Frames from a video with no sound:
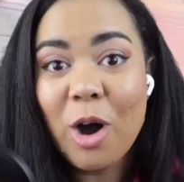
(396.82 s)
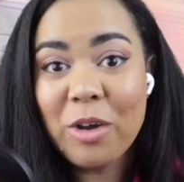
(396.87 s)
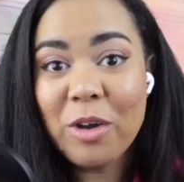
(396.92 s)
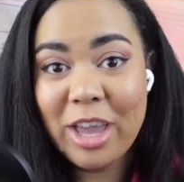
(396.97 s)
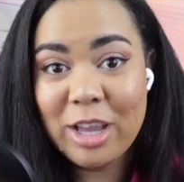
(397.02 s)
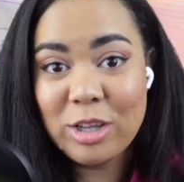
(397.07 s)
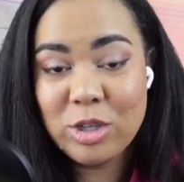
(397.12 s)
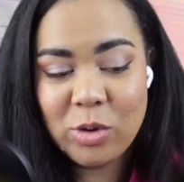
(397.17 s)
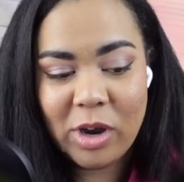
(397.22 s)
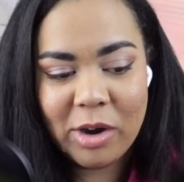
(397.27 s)

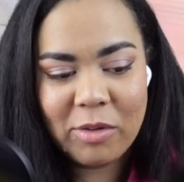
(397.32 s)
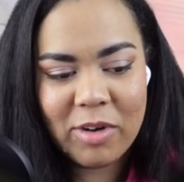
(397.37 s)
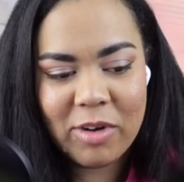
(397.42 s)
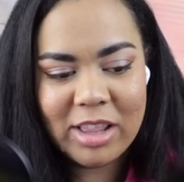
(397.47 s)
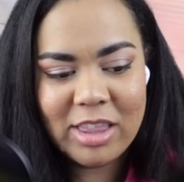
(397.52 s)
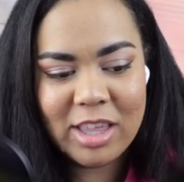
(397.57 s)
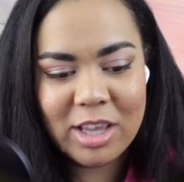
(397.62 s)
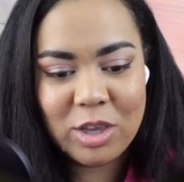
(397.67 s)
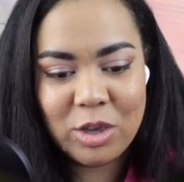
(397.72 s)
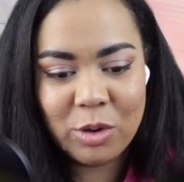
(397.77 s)
Okay, so I
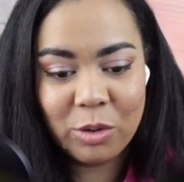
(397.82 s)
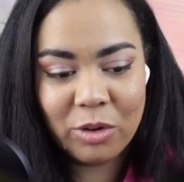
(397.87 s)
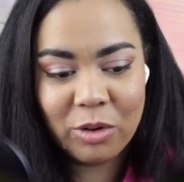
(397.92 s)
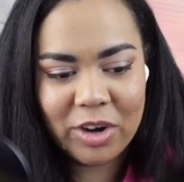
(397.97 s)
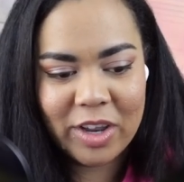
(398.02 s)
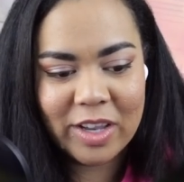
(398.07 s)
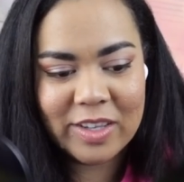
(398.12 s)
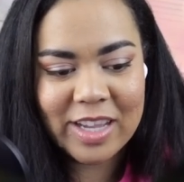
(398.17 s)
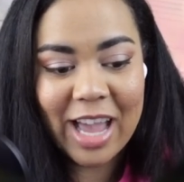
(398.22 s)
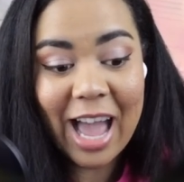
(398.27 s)
read that
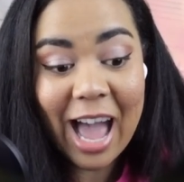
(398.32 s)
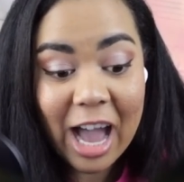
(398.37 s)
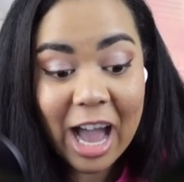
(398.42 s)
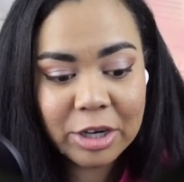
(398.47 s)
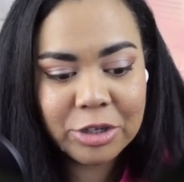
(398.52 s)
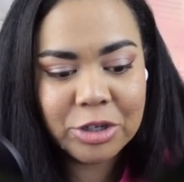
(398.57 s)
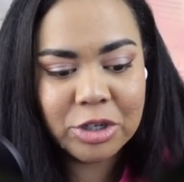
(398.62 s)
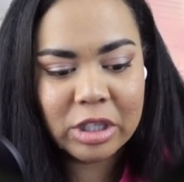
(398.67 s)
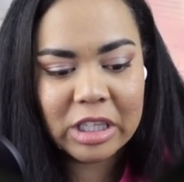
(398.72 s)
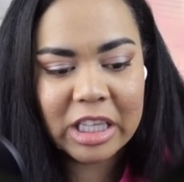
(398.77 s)
Yuri is
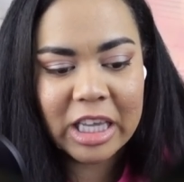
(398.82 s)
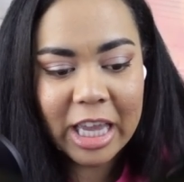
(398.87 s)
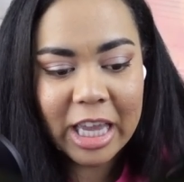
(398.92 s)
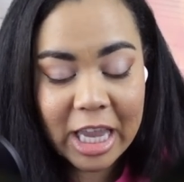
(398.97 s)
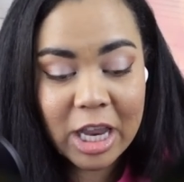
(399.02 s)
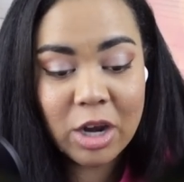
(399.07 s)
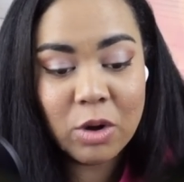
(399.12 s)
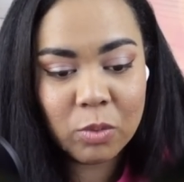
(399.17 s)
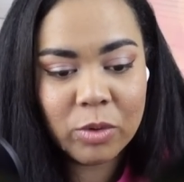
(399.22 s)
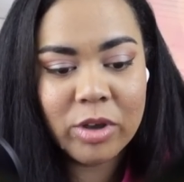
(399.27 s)
actually
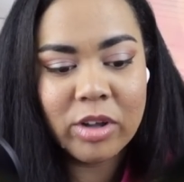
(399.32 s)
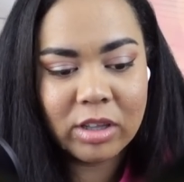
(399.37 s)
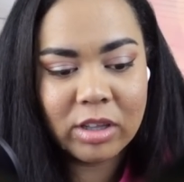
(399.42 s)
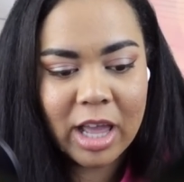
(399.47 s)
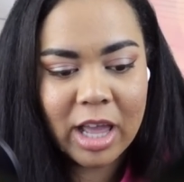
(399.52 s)
in real